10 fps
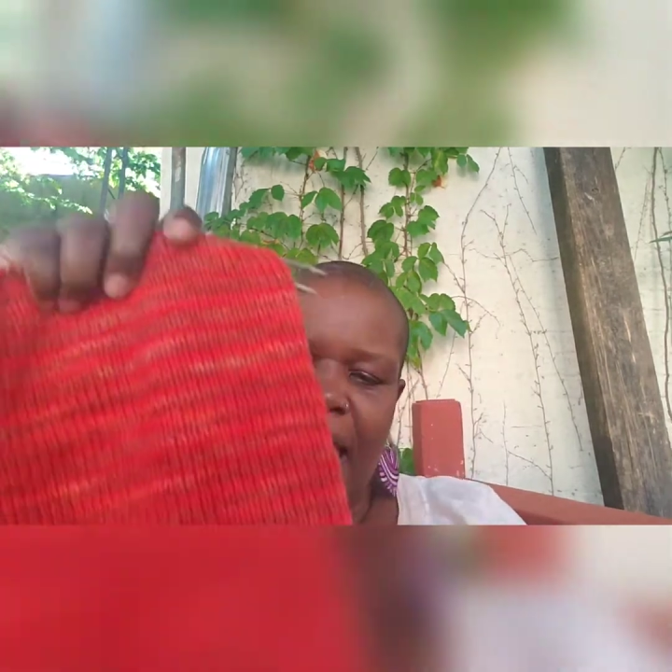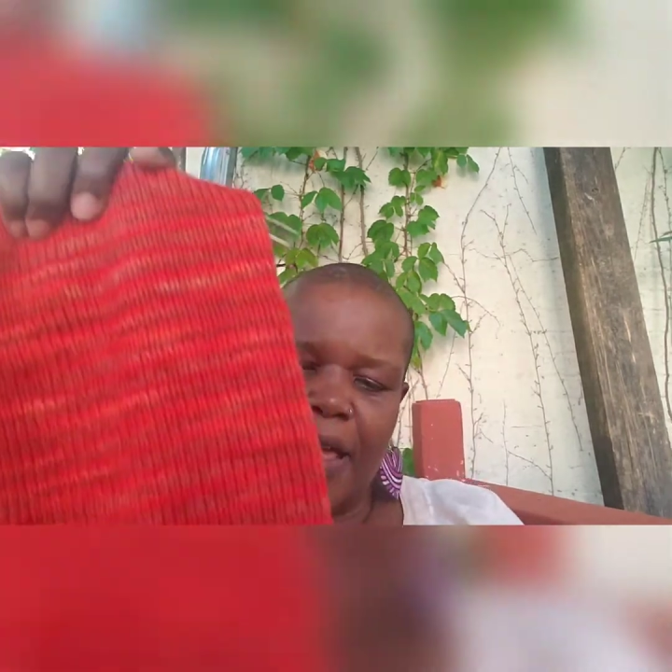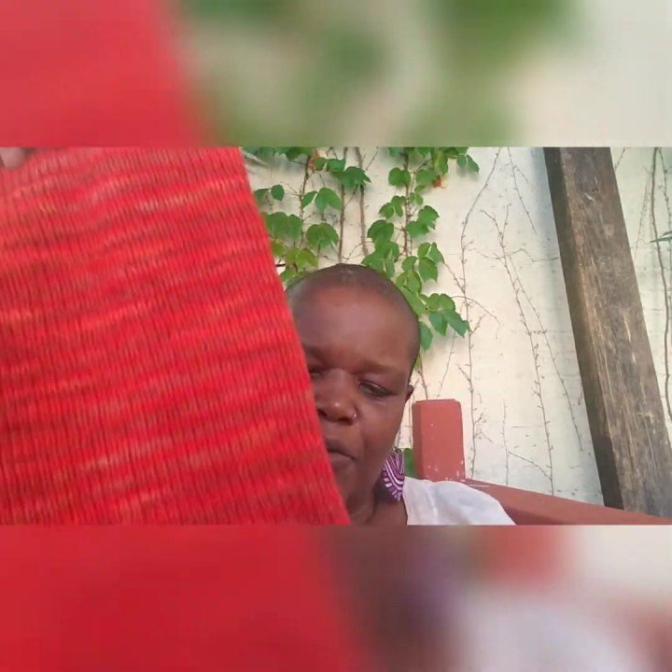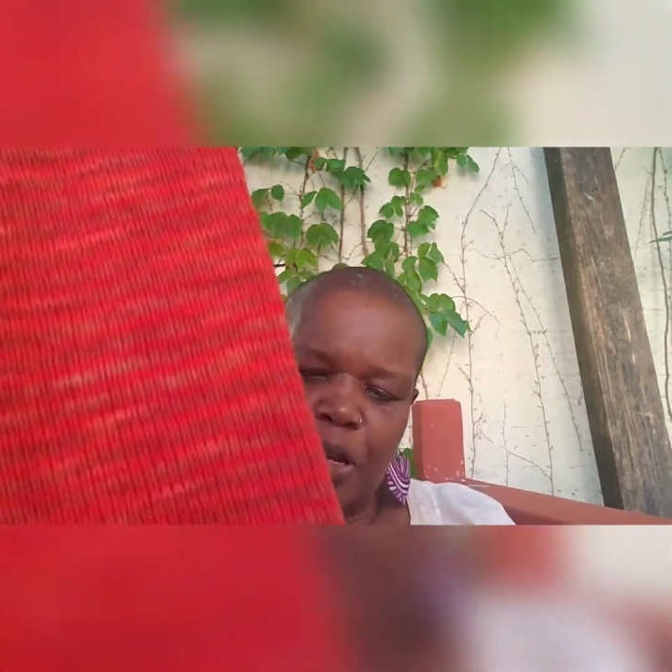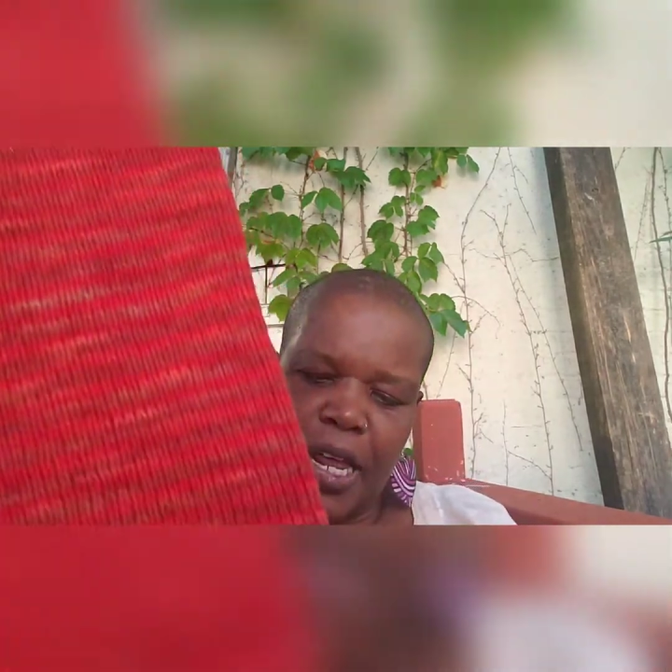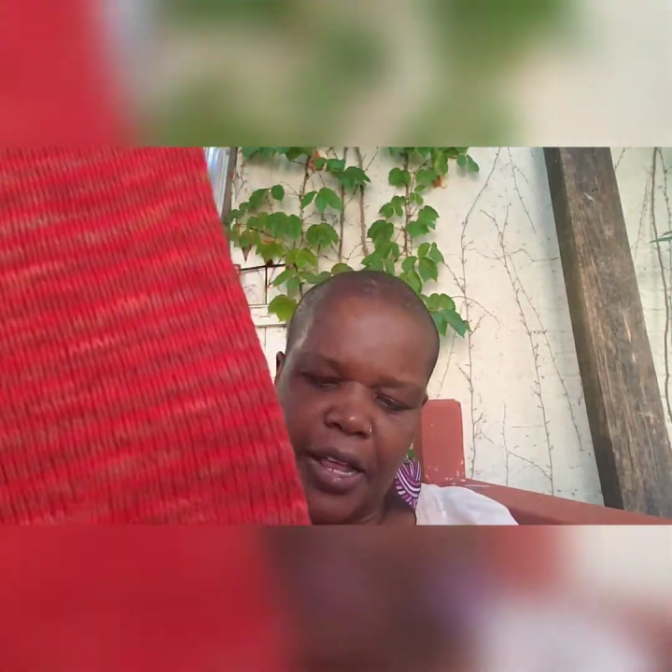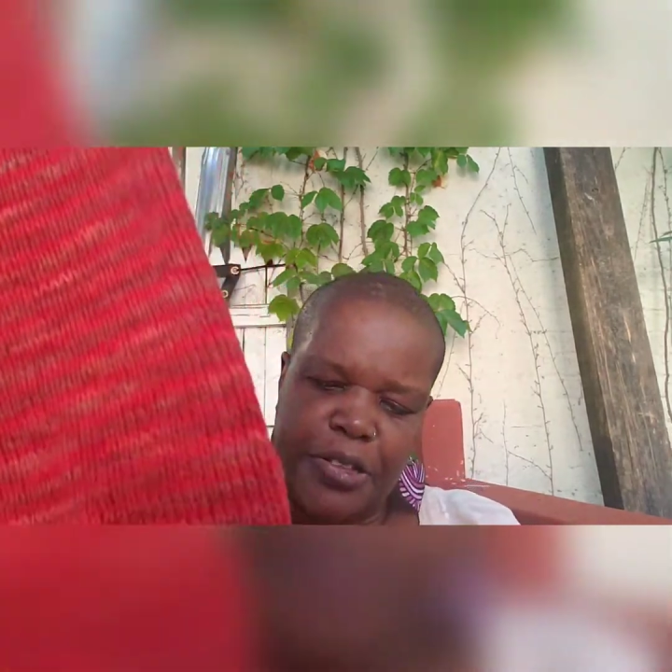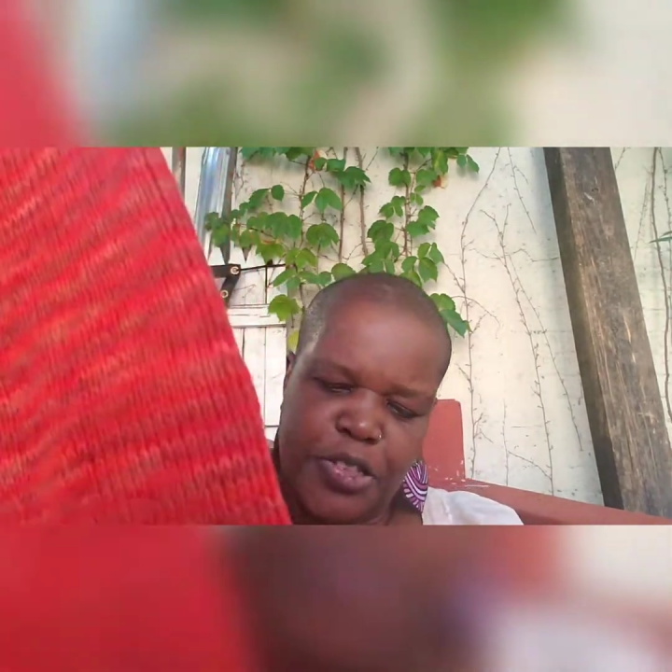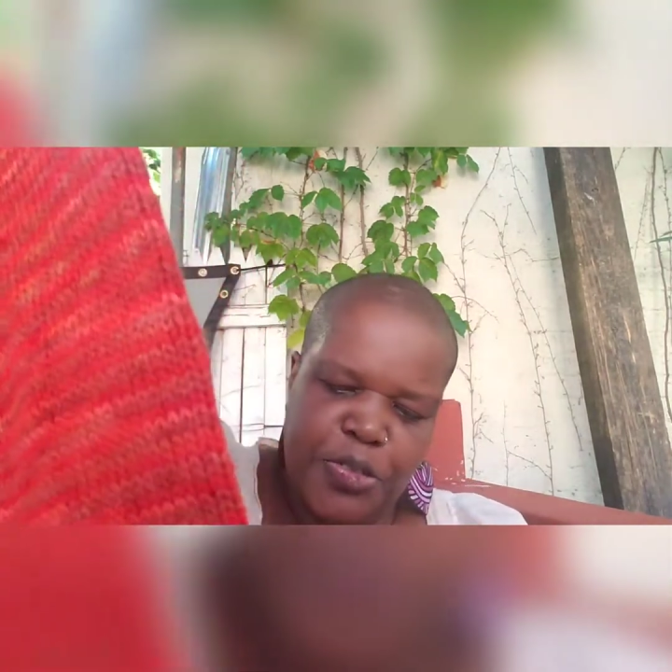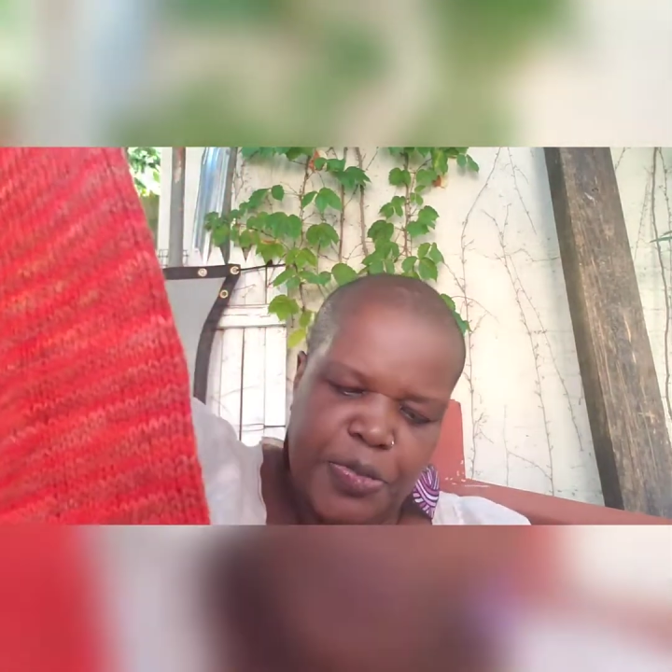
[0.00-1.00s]
and what I'll
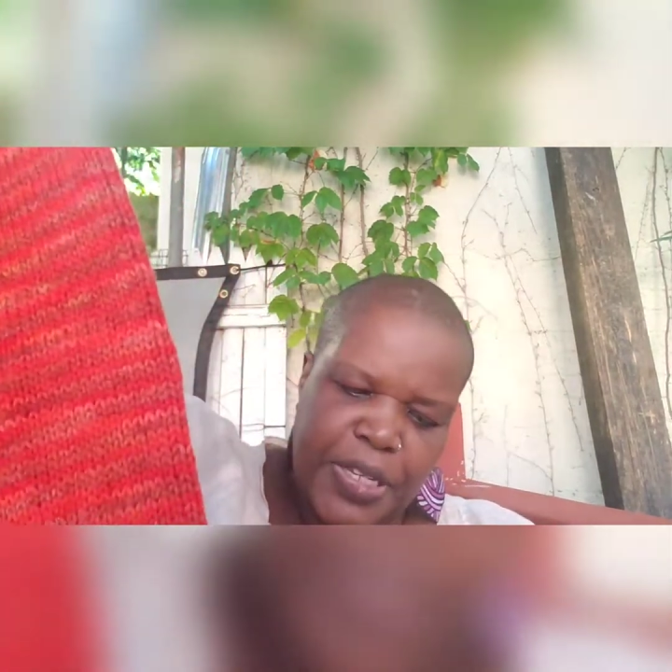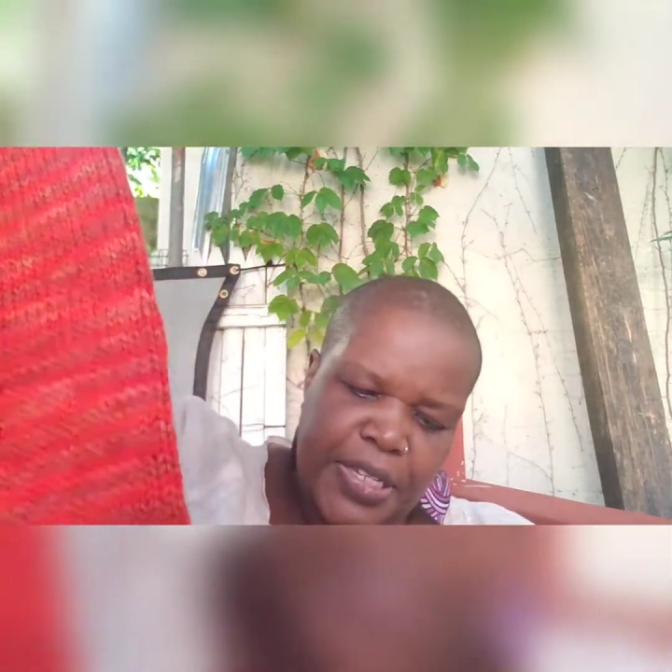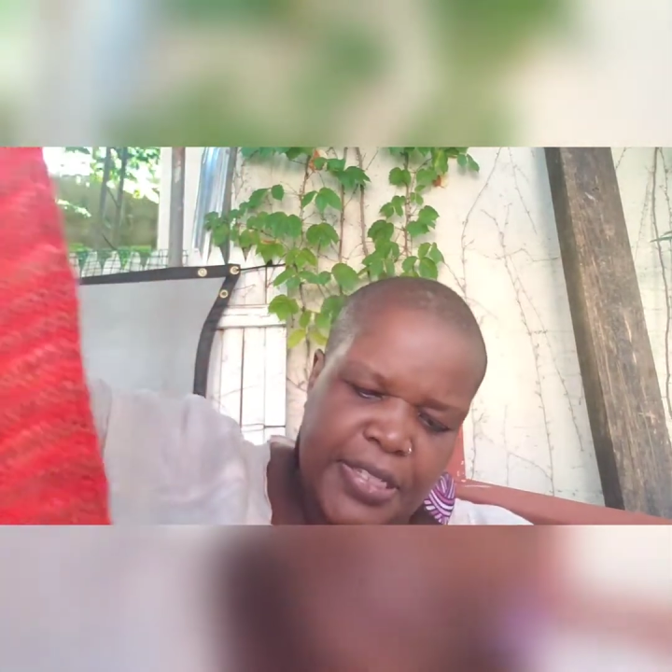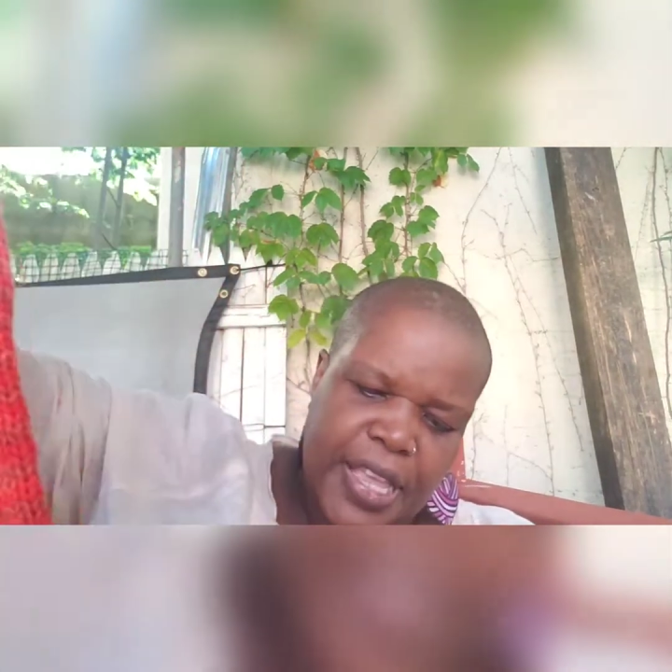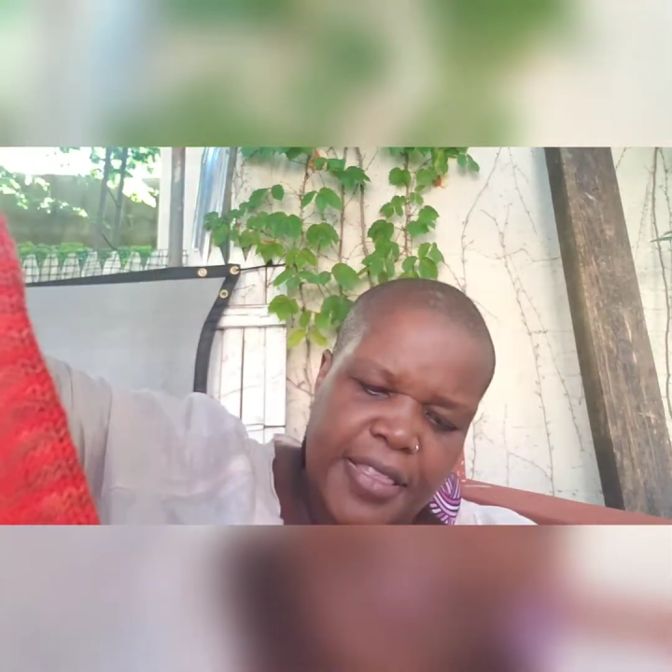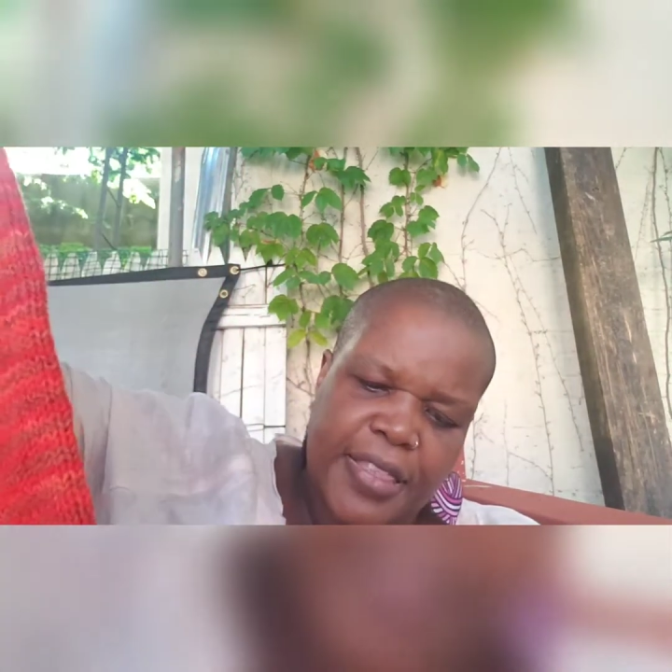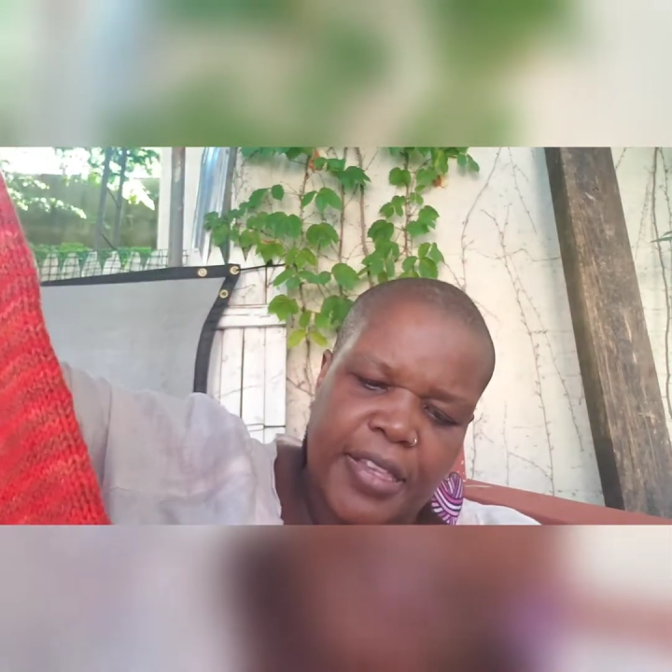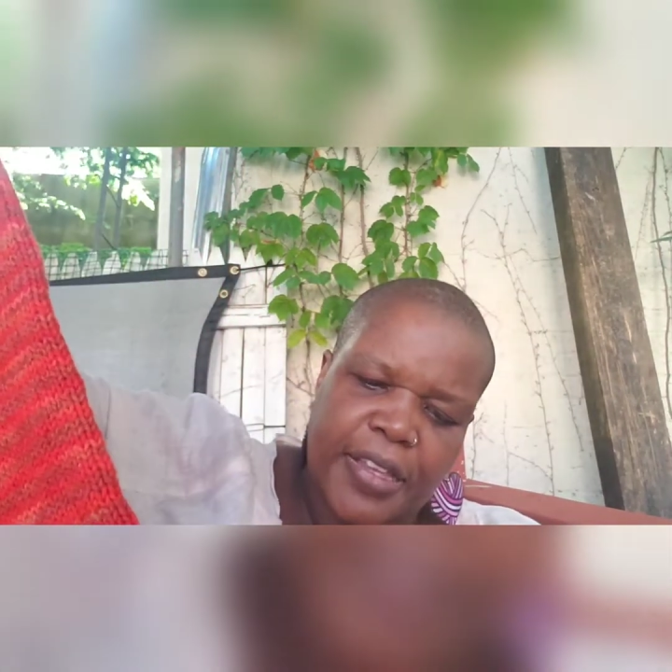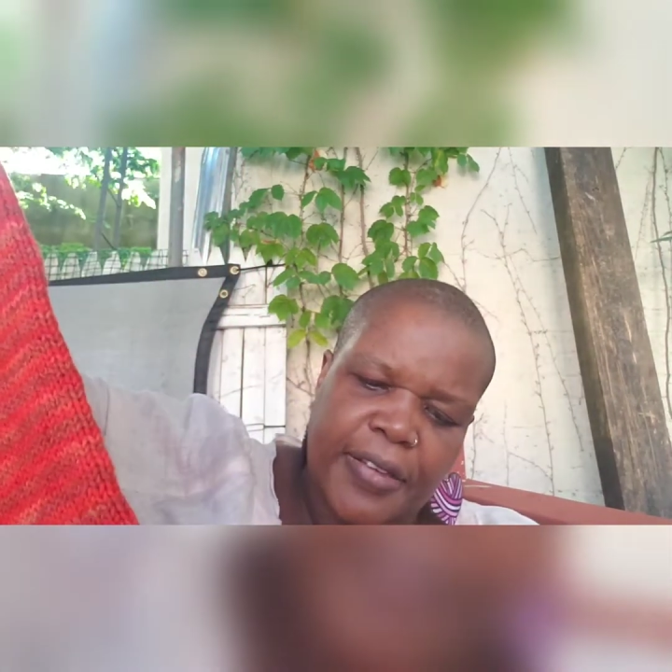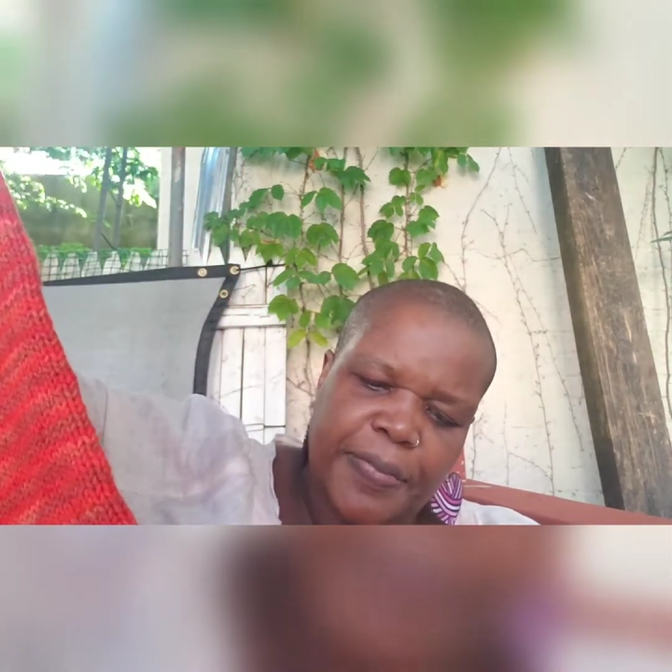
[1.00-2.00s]
do is
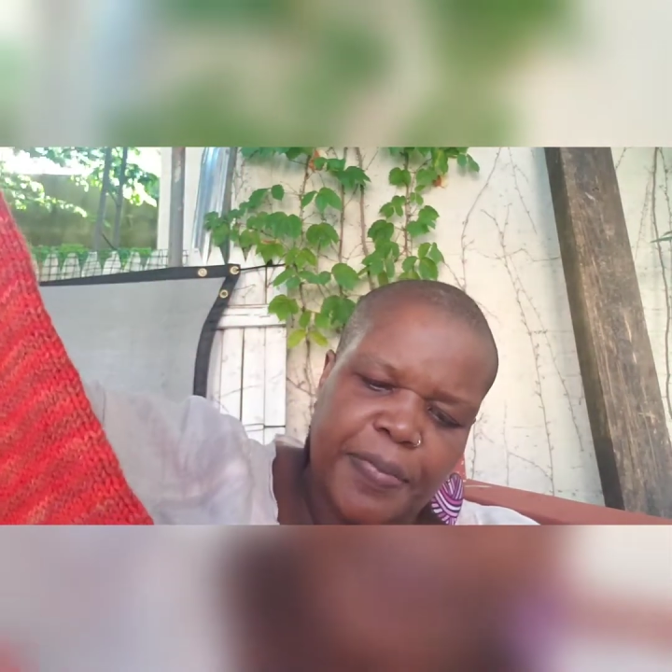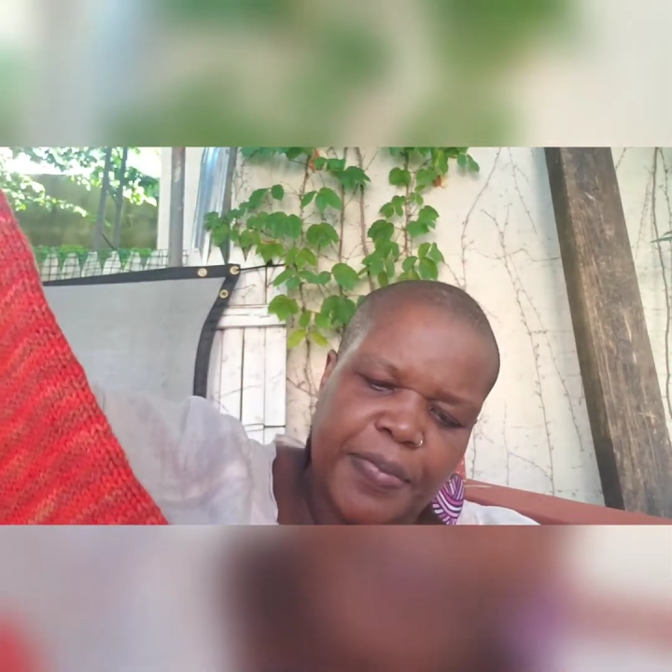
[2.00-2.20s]
the